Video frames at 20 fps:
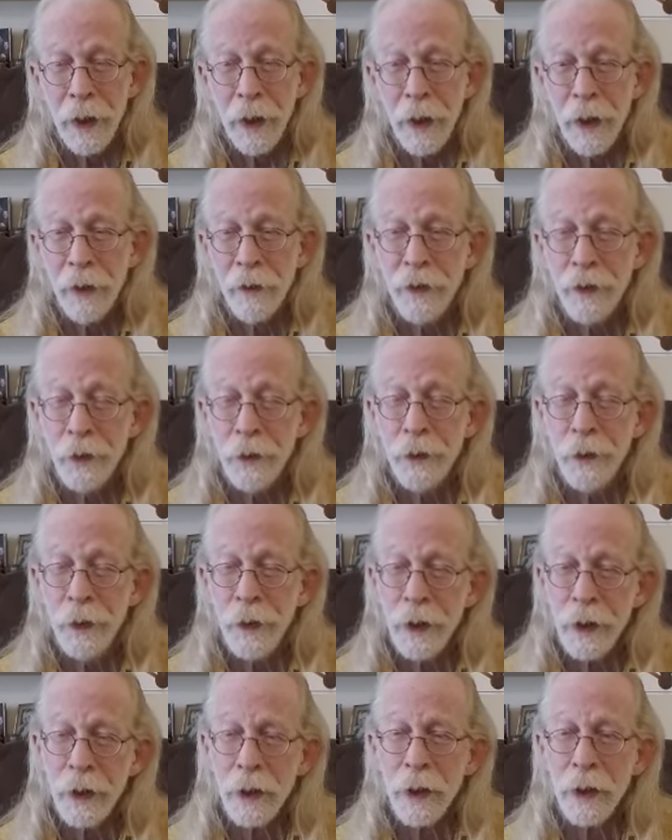It's
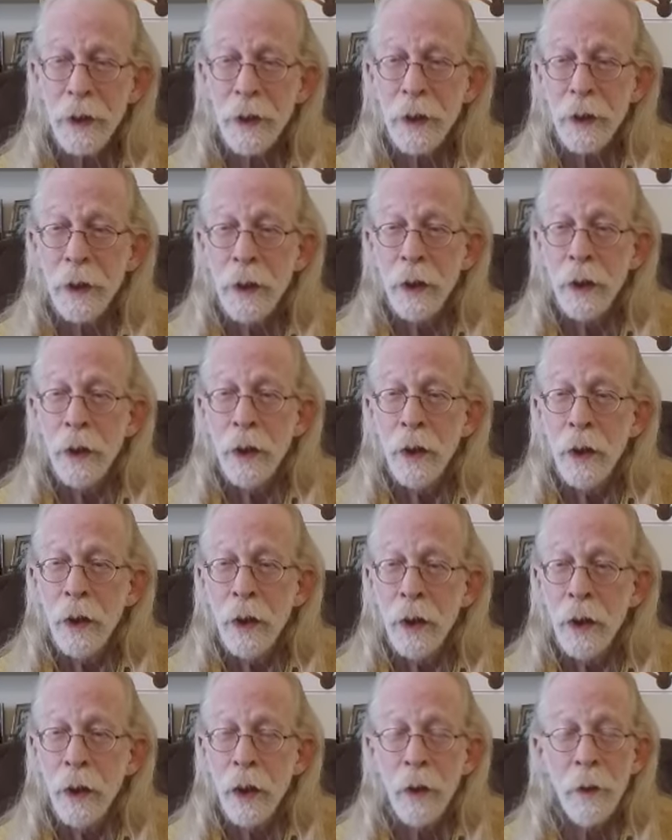really
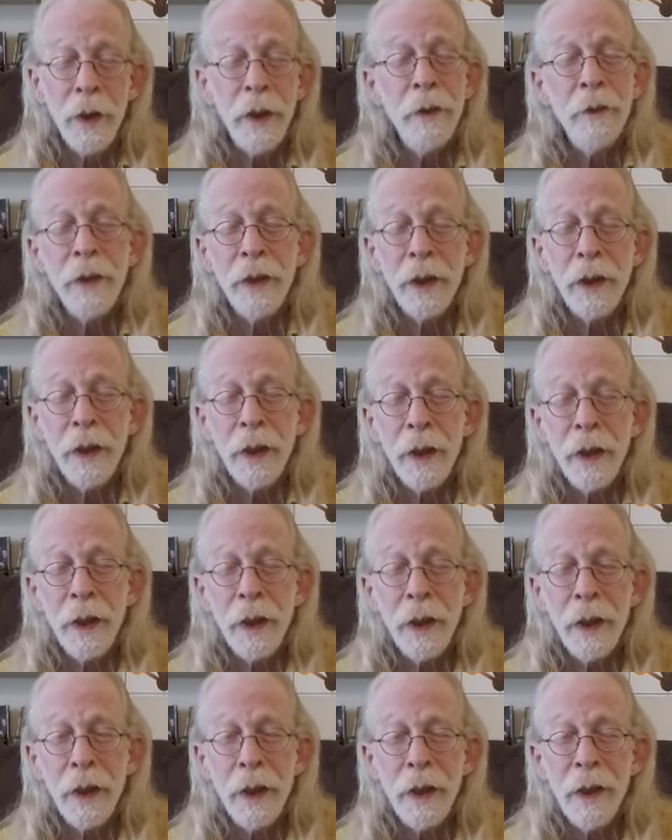I mean,
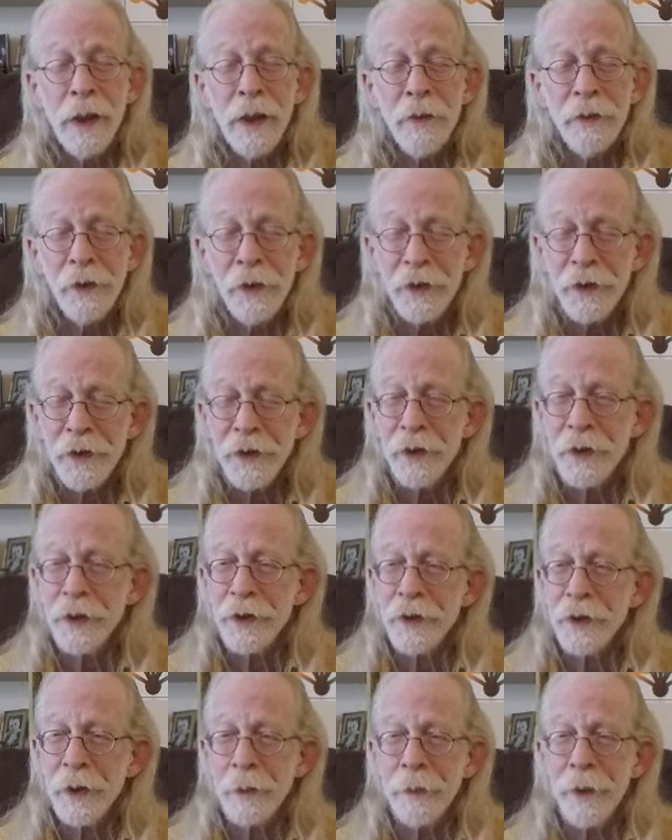if it's
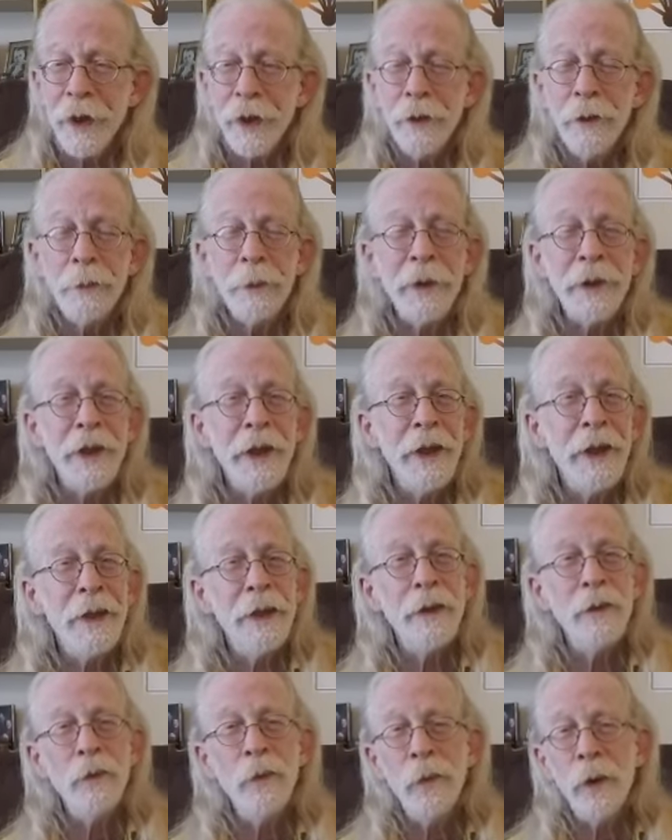just something you partake
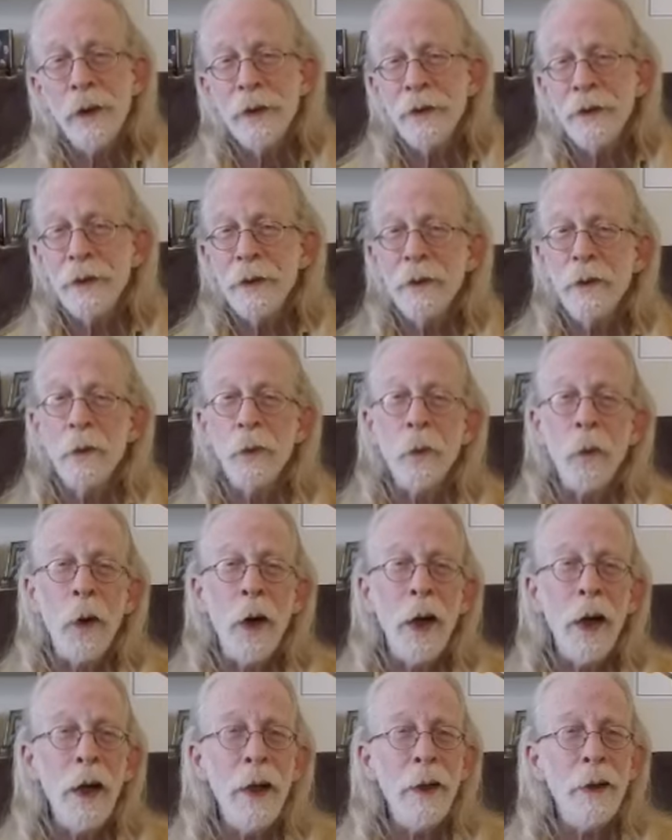in once in a
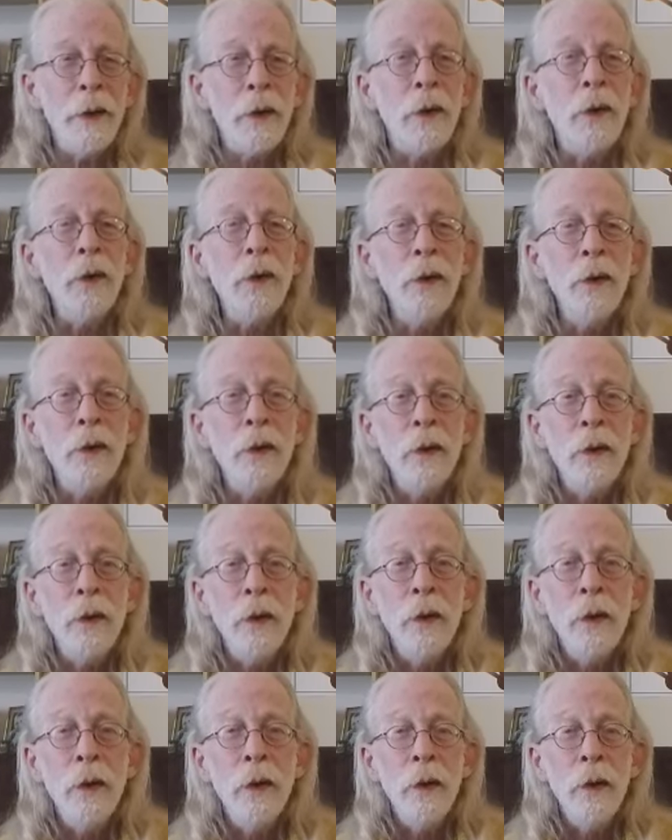while,
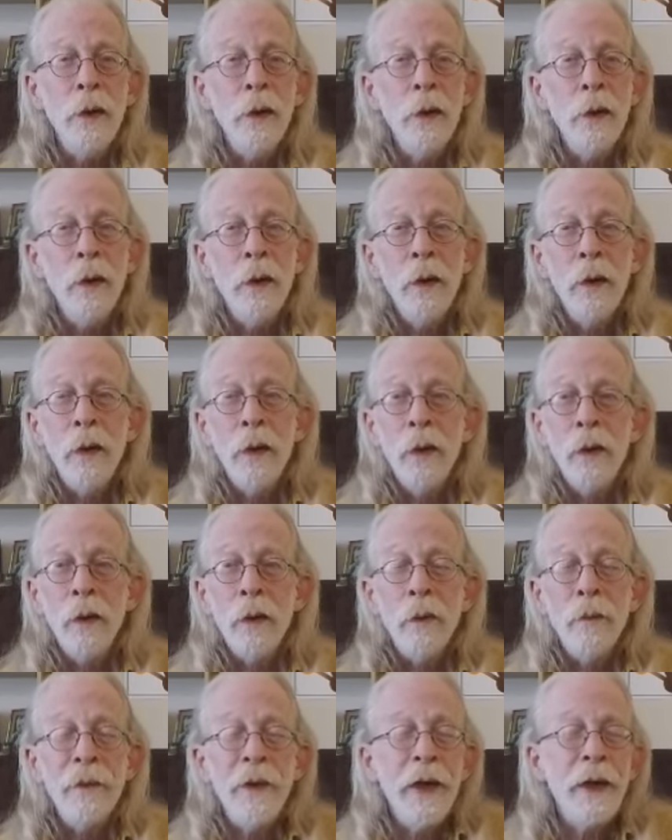
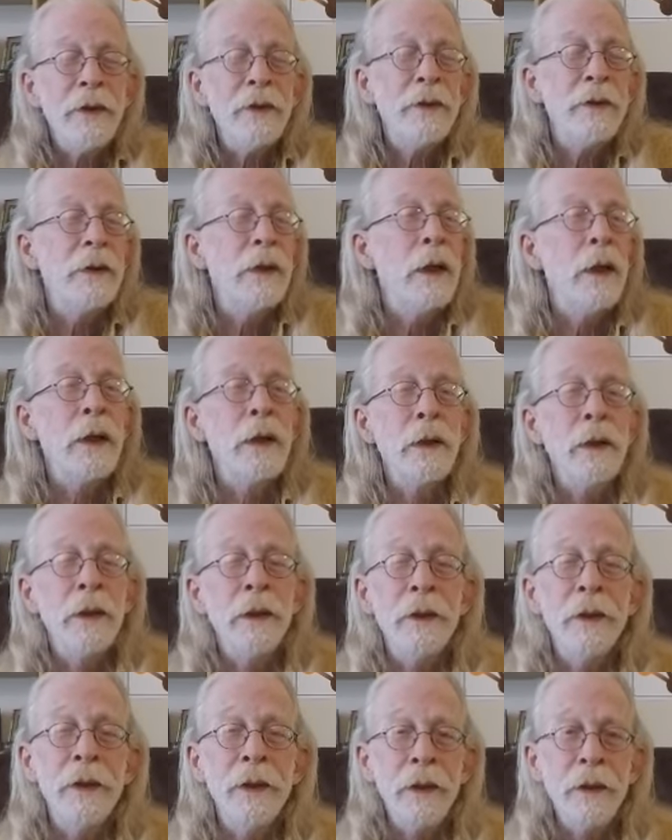that's not an
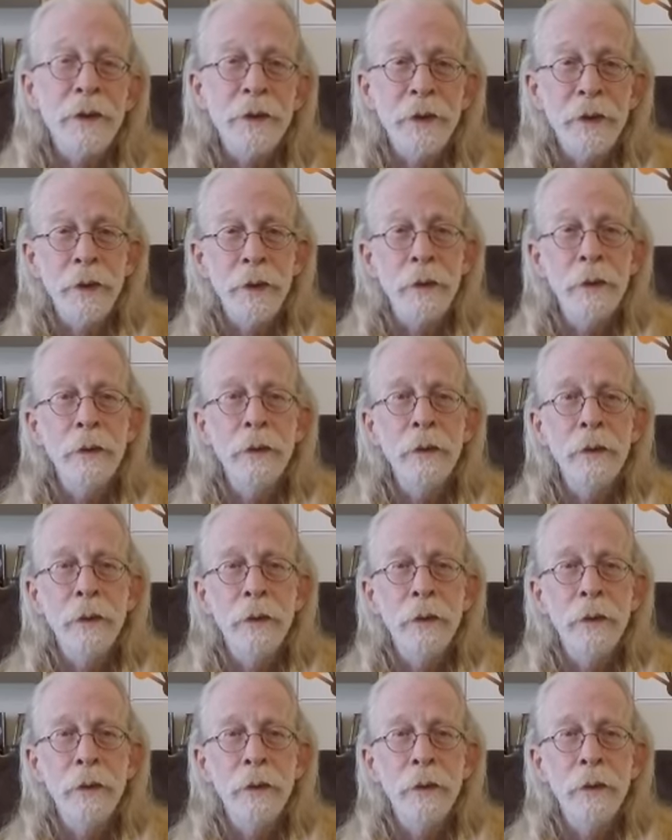addiction.